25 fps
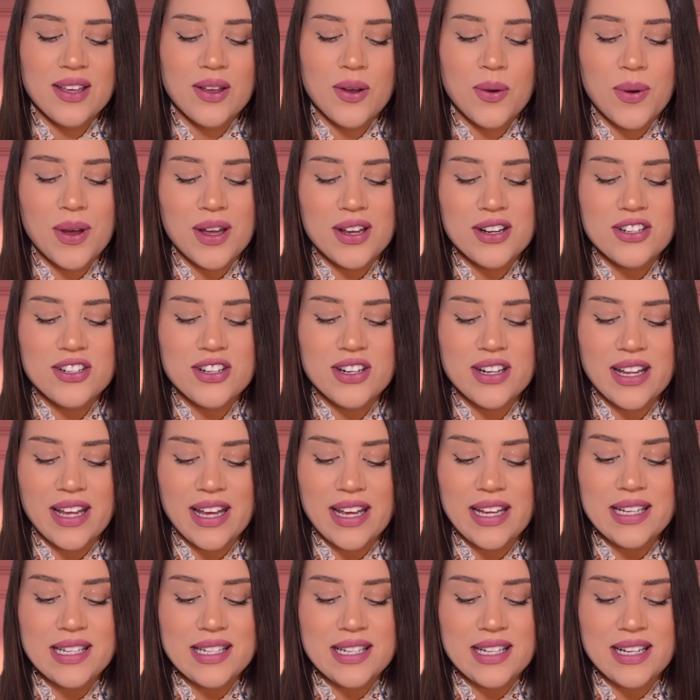Question
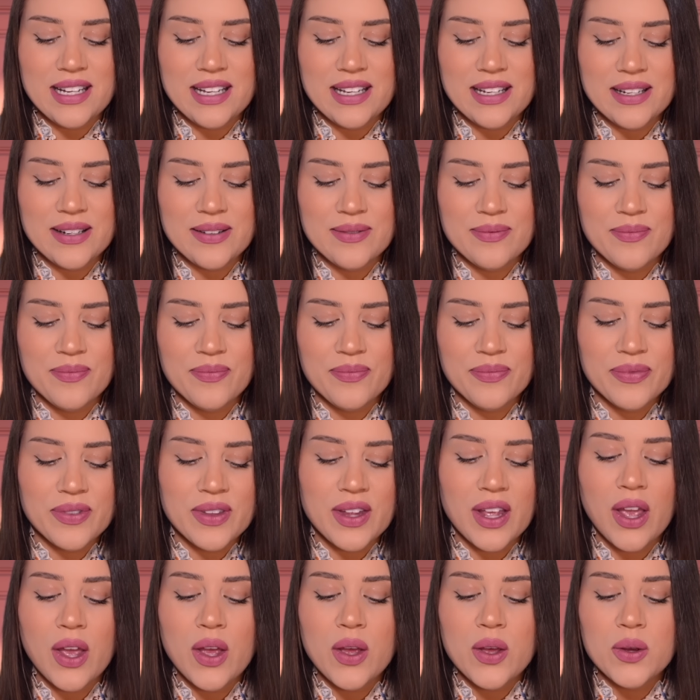18.
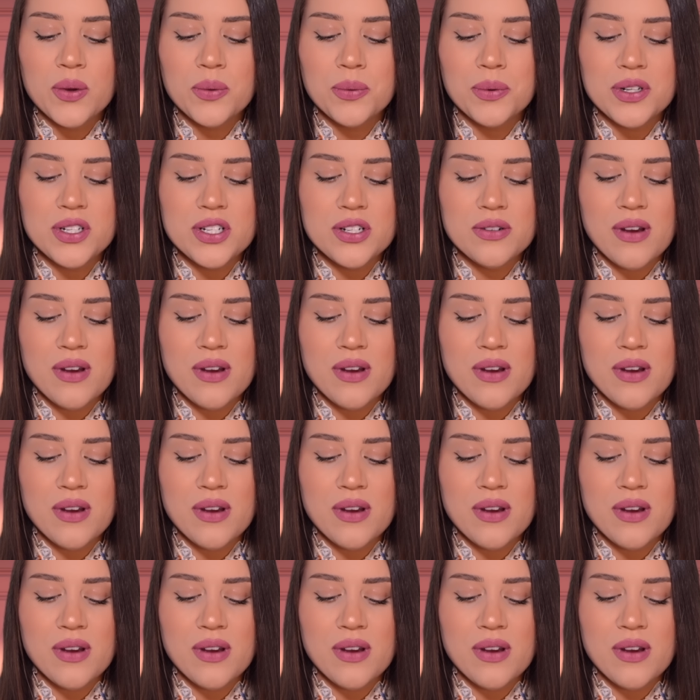Would